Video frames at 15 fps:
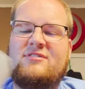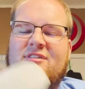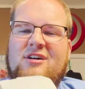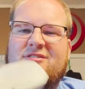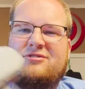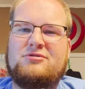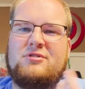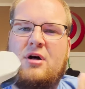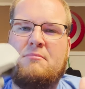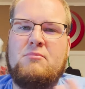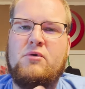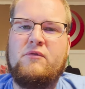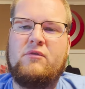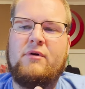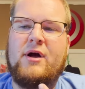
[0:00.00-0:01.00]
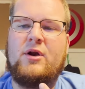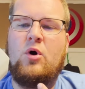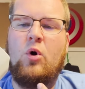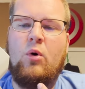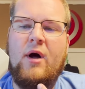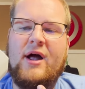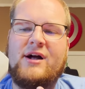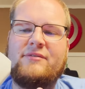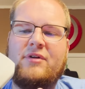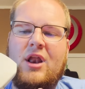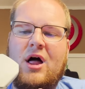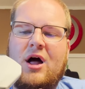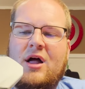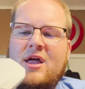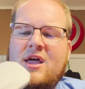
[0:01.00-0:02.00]
as long as it's not moving around a whole heck of a
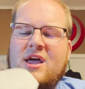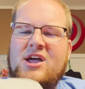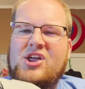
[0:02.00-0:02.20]
lot.